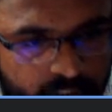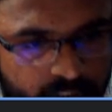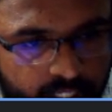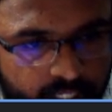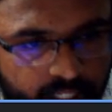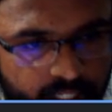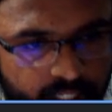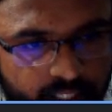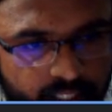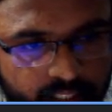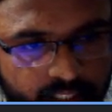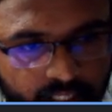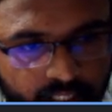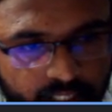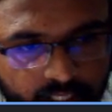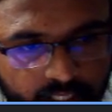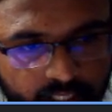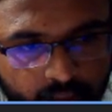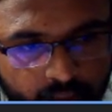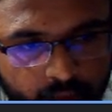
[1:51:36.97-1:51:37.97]
I get the written
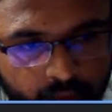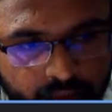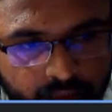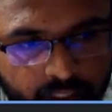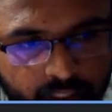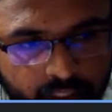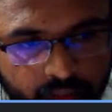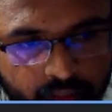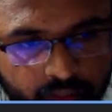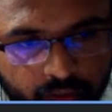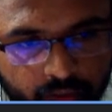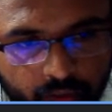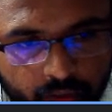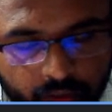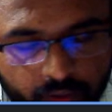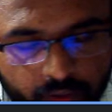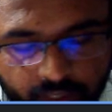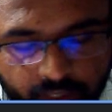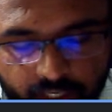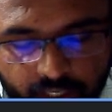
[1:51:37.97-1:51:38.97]
notes that you got today?
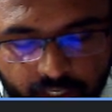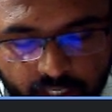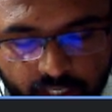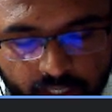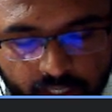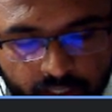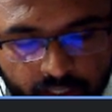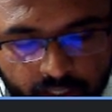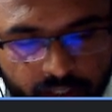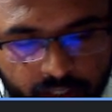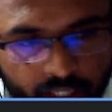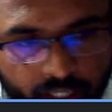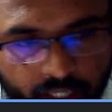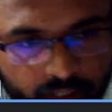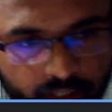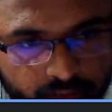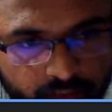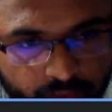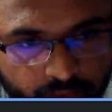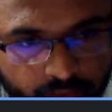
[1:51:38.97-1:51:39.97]
Yeah,
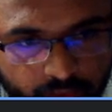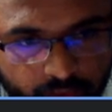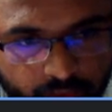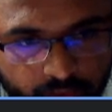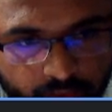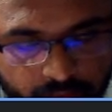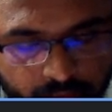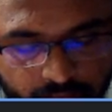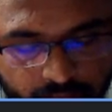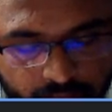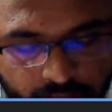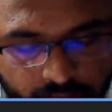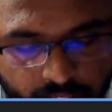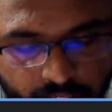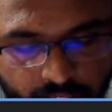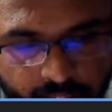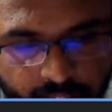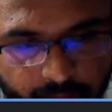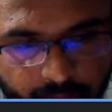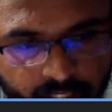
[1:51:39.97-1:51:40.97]
so
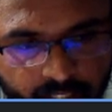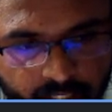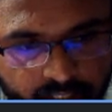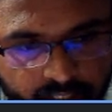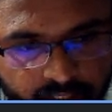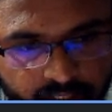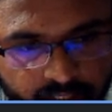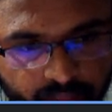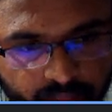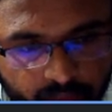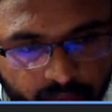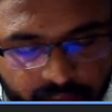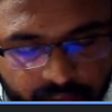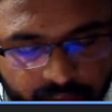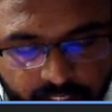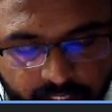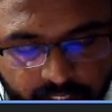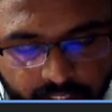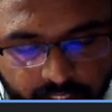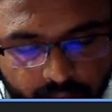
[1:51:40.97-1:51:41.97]
my trust team will be
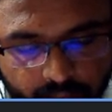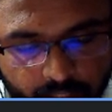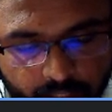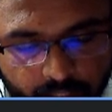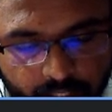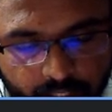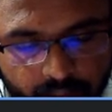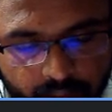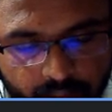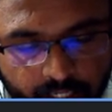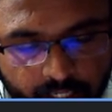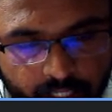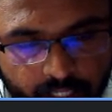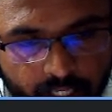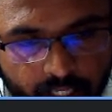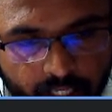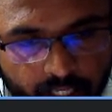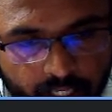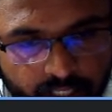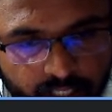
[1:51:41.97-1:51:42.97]
sending you an
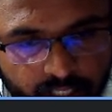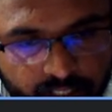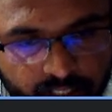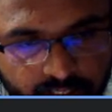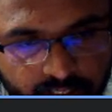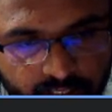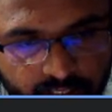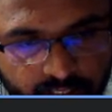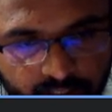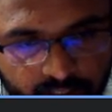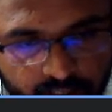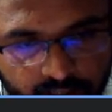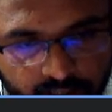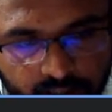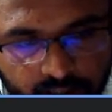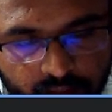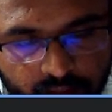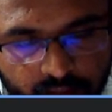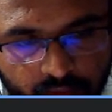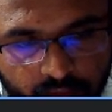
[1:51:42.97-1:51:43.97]
Excel sheet
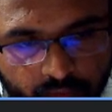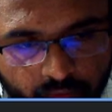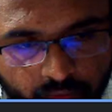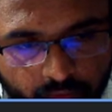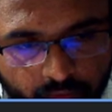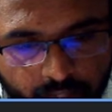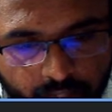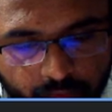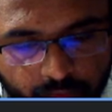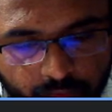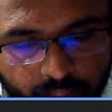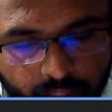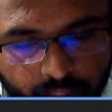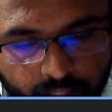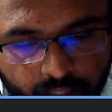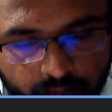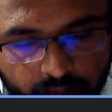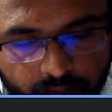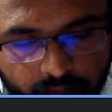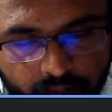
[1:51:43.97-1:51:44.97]
where you can
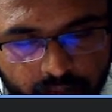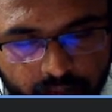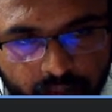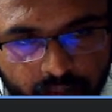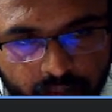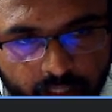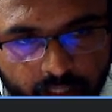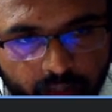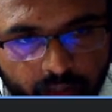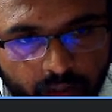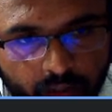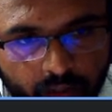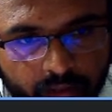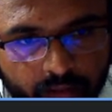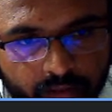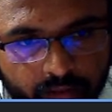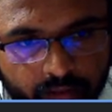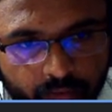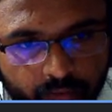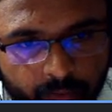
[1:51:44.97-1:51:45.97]
click on, you
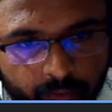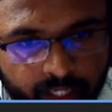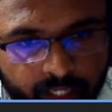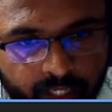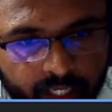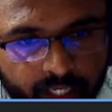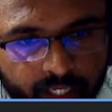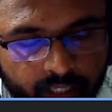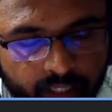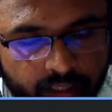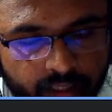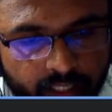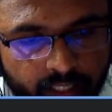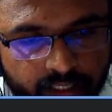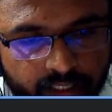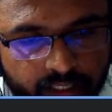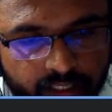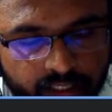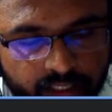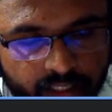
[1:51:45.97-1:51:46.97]
will be getting Excel
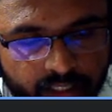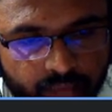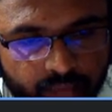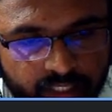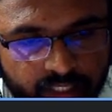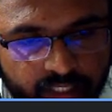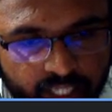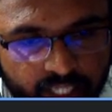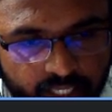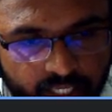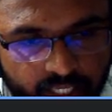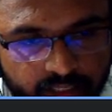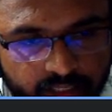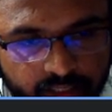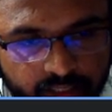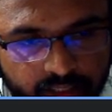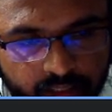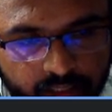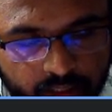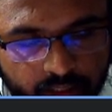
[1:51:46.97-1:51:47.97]
sheet with links
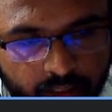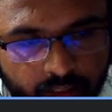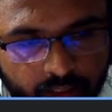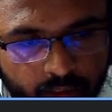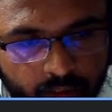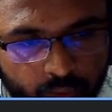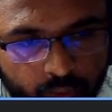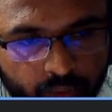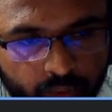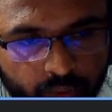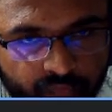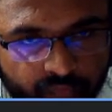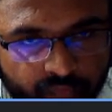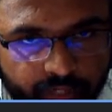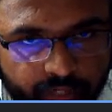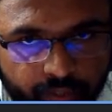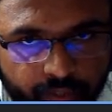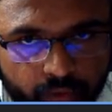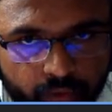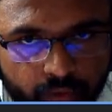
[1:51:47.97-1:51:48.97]
to the
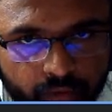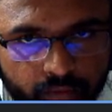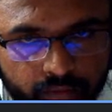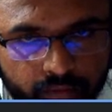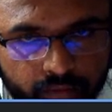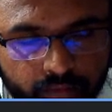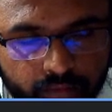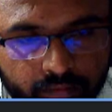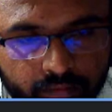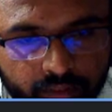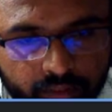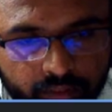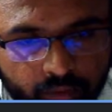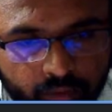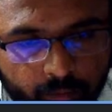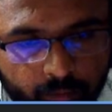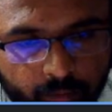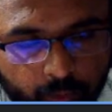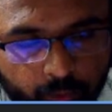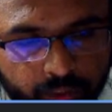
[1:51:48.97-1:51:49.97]
video. This will be
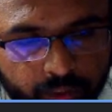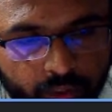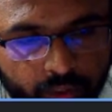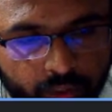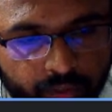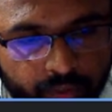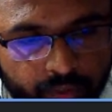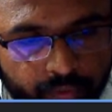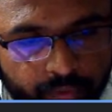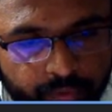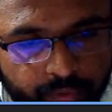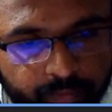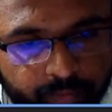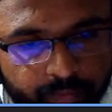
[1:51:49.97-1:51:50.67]
posted on YouTube.